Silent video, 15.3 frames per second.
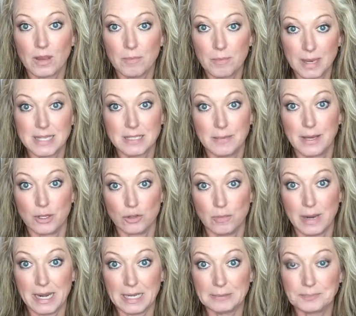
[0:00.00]
make some extra
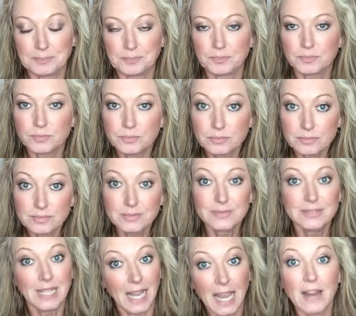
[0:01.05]
money.
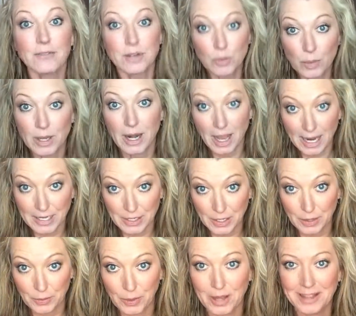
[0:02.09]
Everyone I
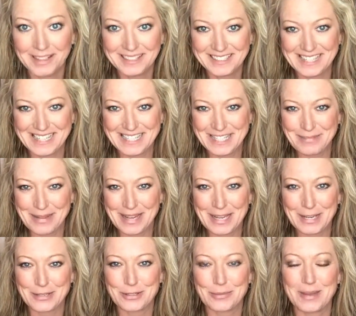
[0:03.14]
know needs to make
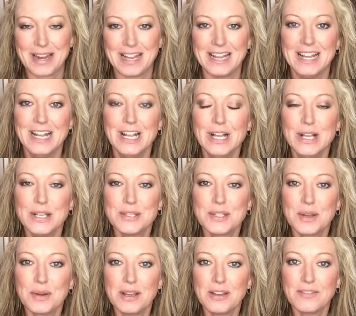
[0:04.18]
extra money.
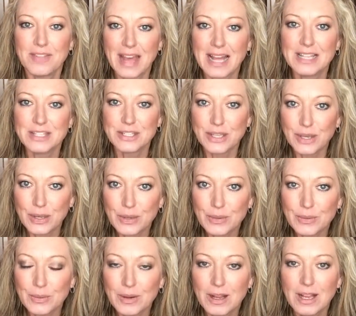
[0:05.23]
So if that's
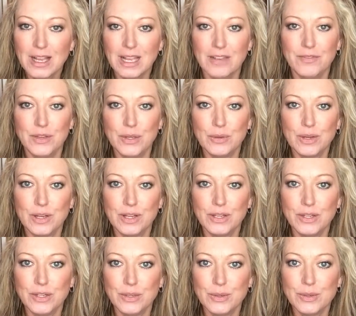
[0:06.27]
you, if you
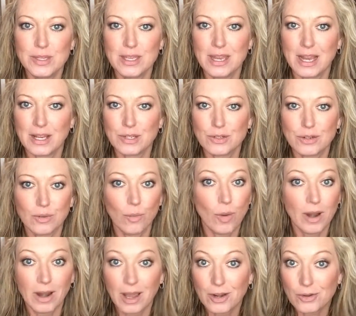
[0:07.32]
could use an extra
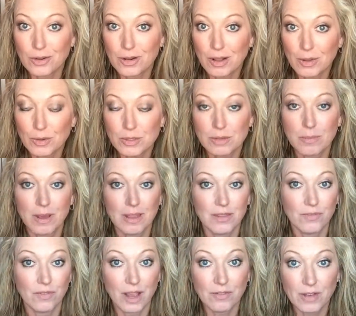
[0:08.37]
$100 a
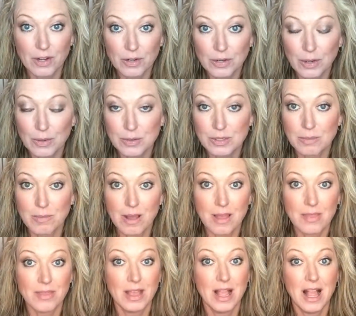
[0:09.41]
month, $500 a
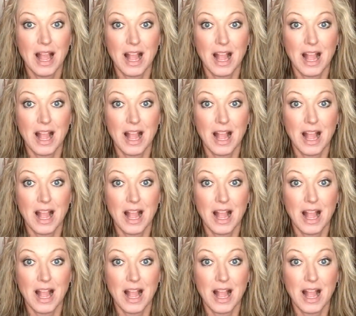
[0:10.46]
month,